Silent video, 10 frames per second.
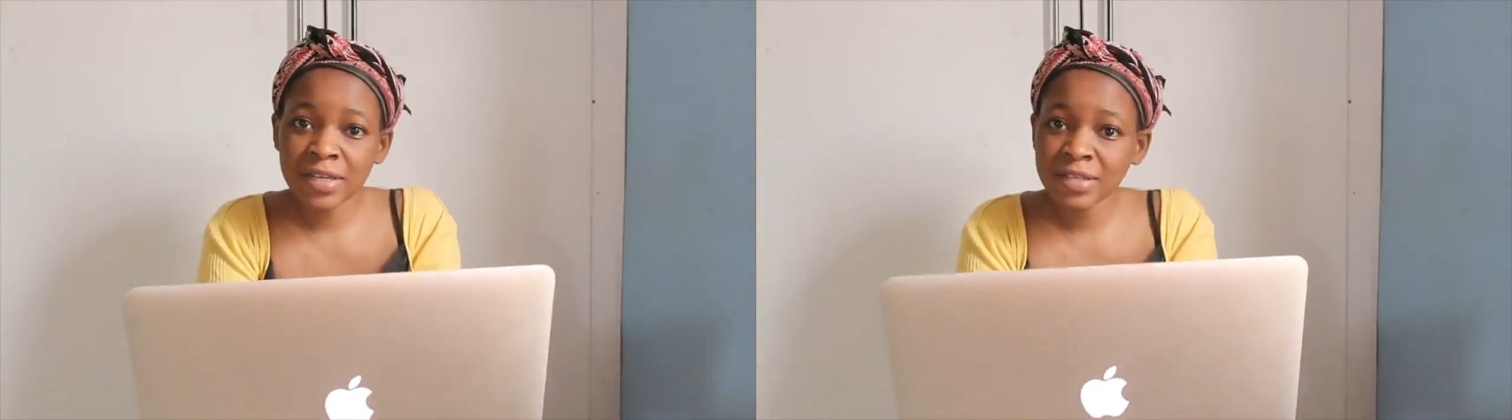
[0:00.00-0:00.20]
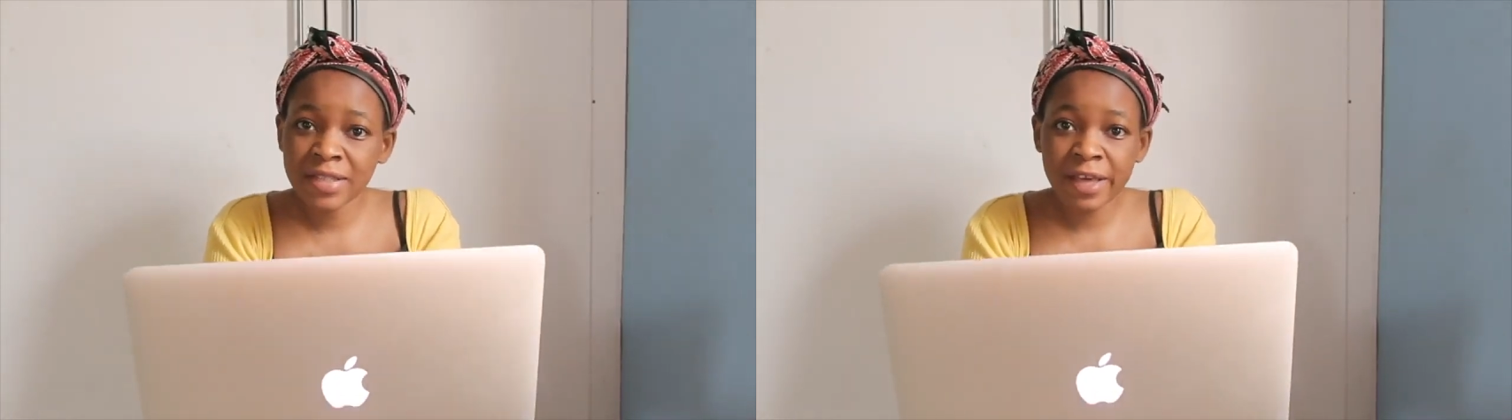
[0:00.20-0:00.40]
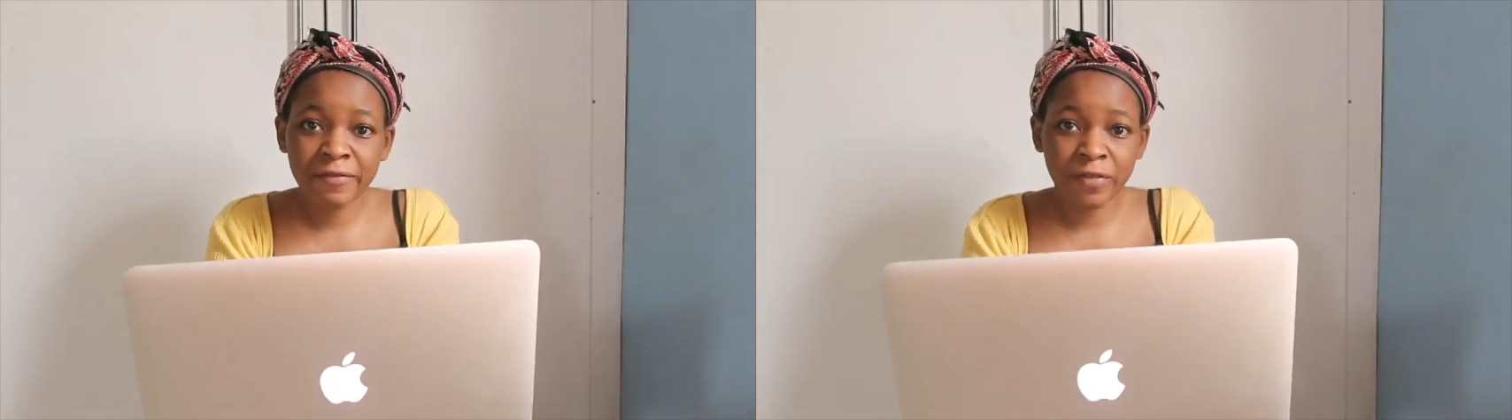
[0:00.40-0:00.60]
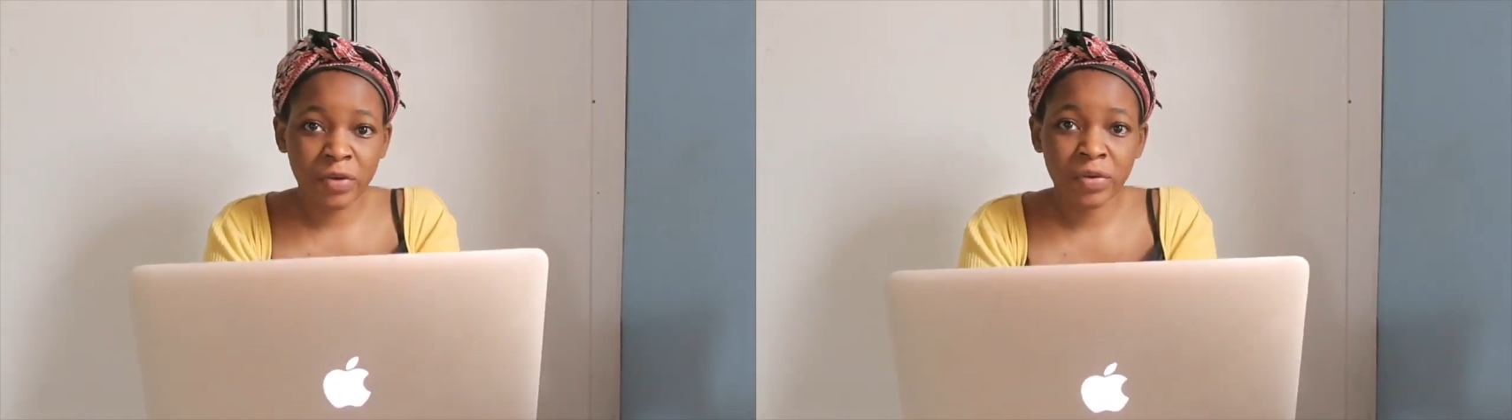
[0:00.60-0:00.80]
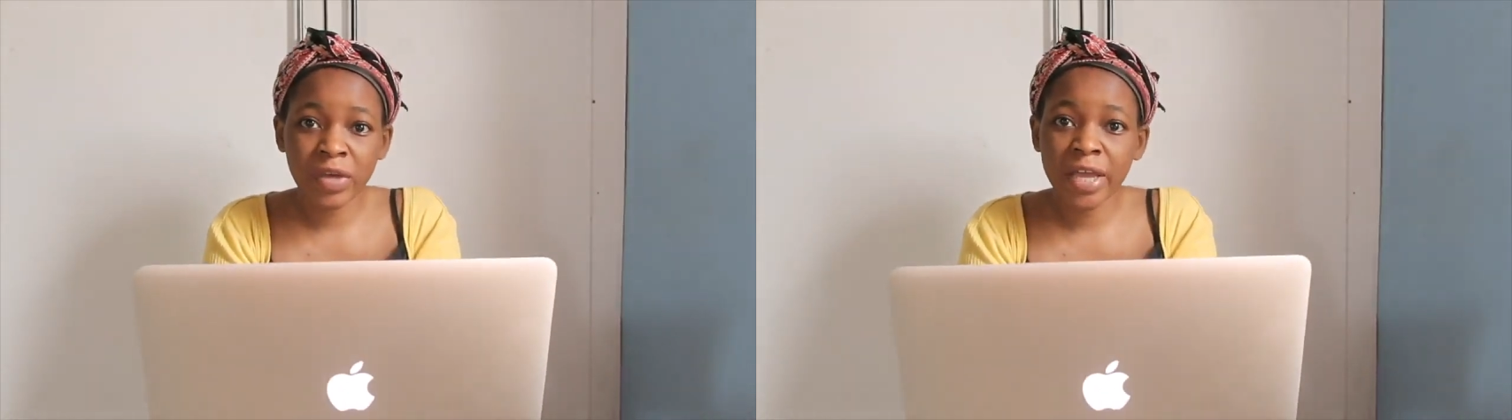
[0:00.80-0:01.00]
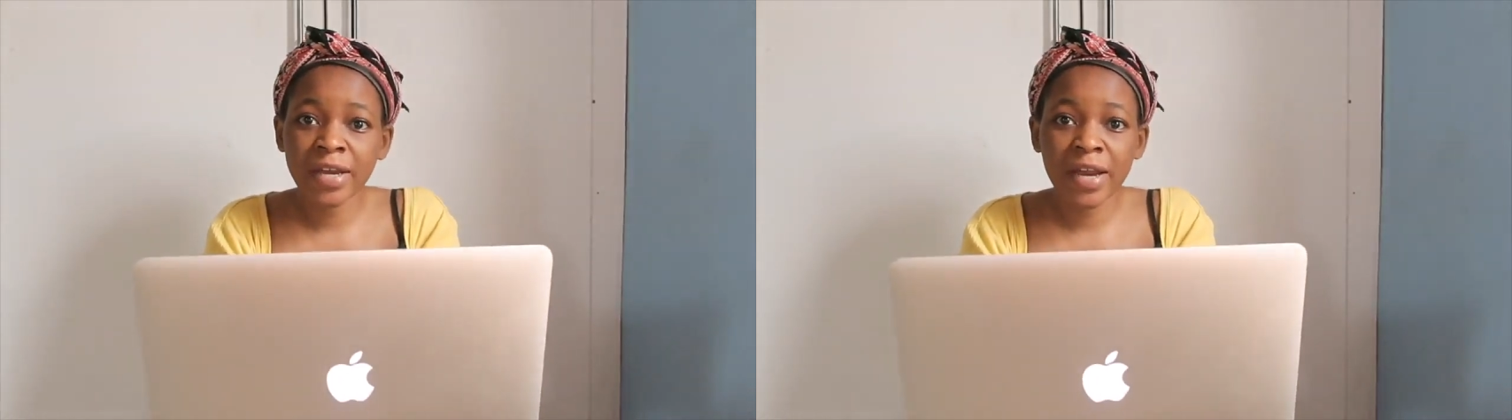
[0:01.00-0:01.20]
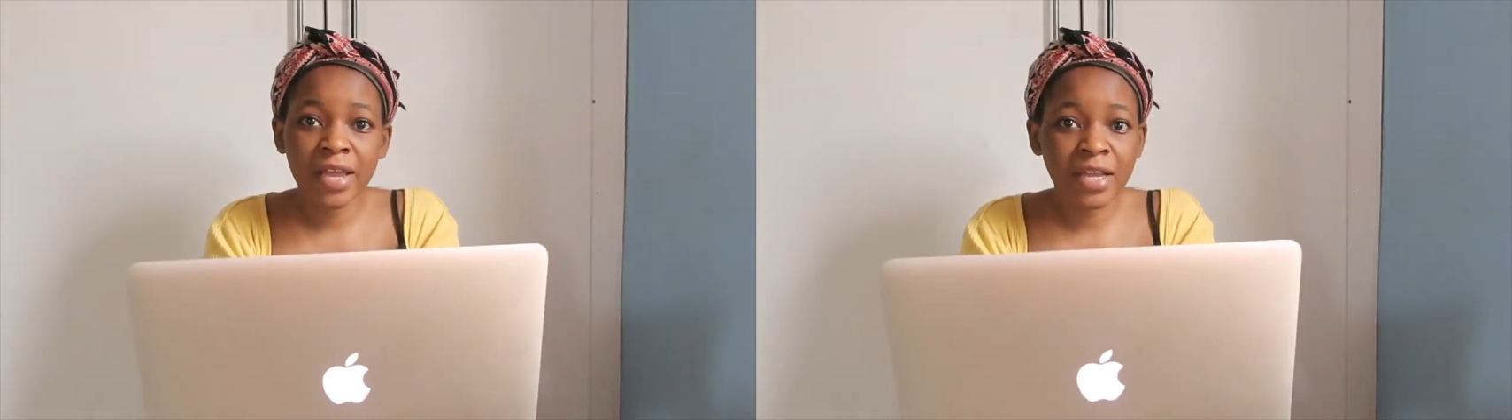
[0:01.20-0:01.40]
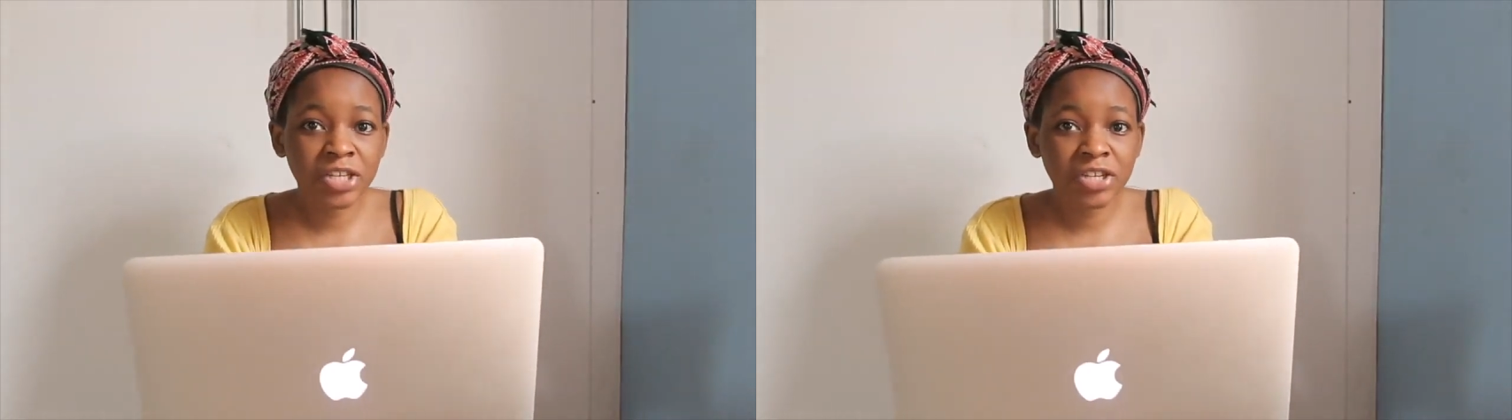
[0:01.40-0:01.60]
is there for you in
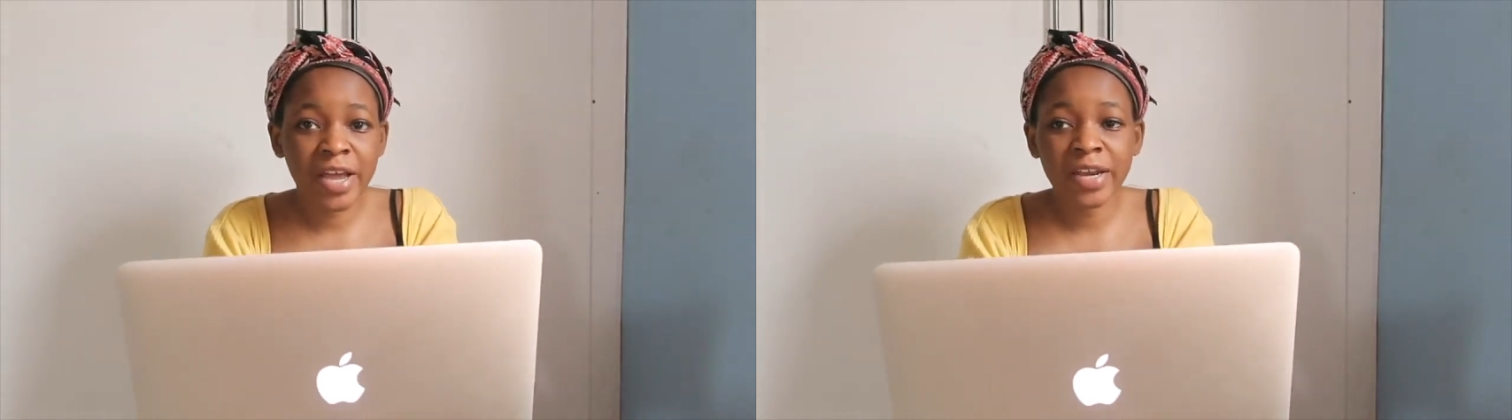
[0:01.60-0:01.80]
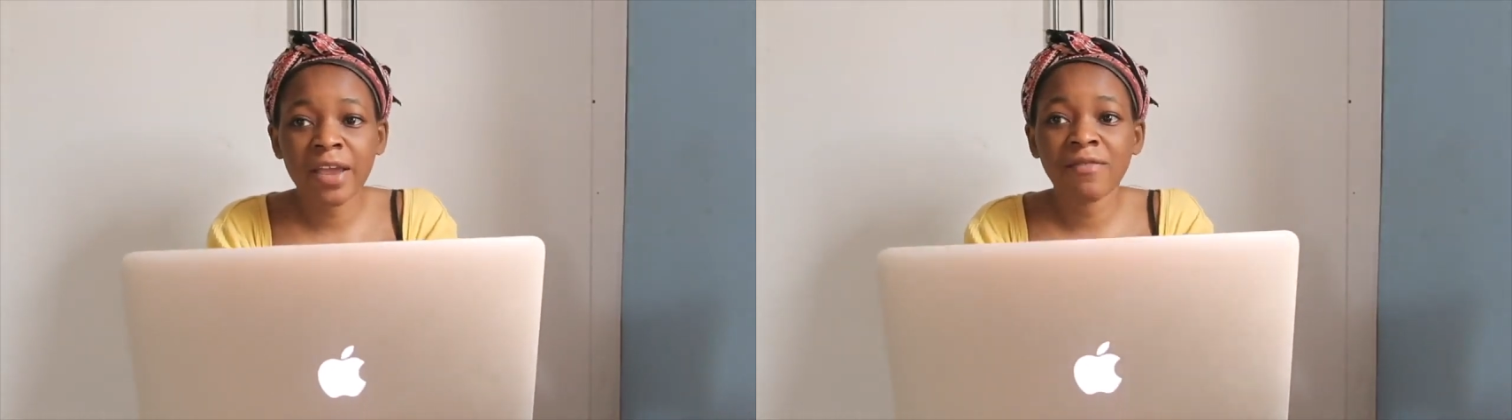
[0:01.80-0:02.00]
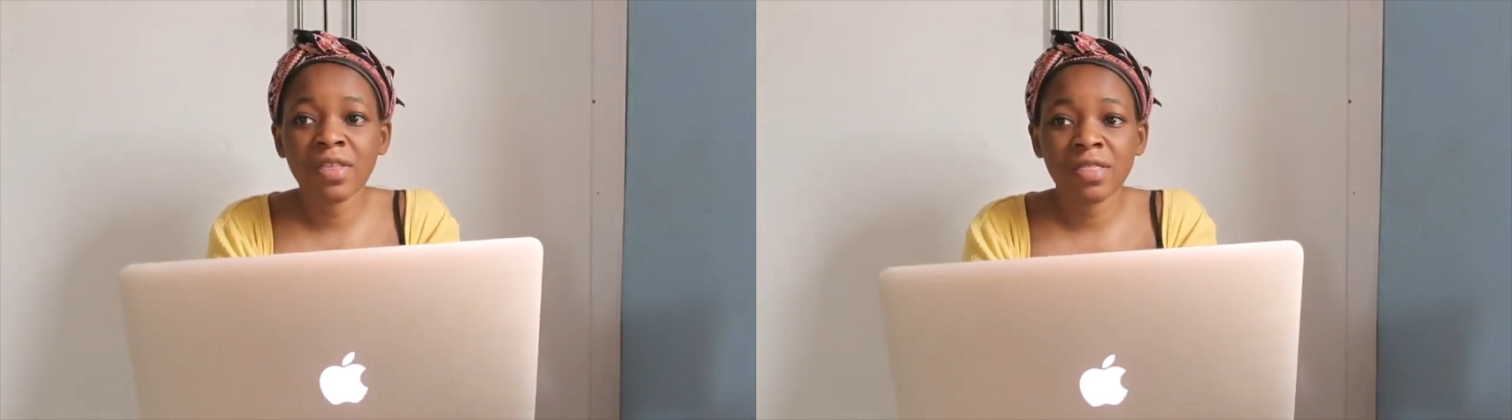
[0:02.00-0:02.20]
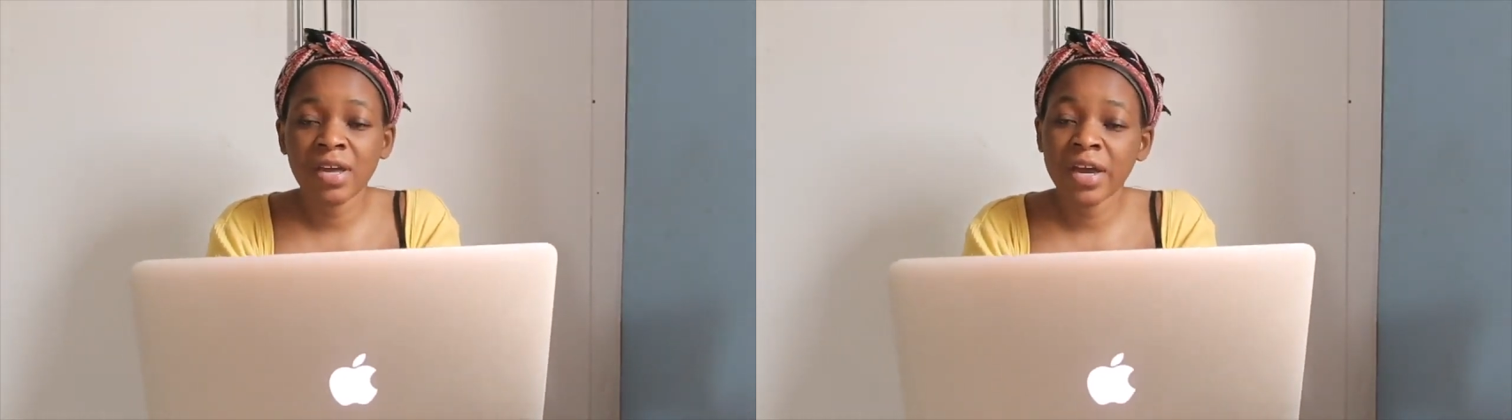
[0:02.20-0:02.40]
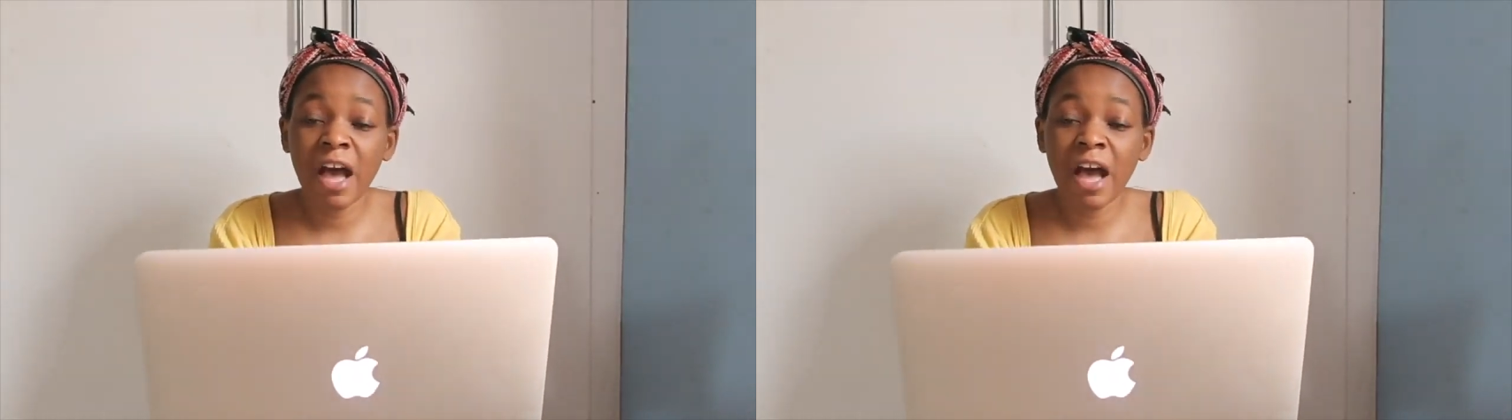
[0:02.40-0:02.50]
each and everything.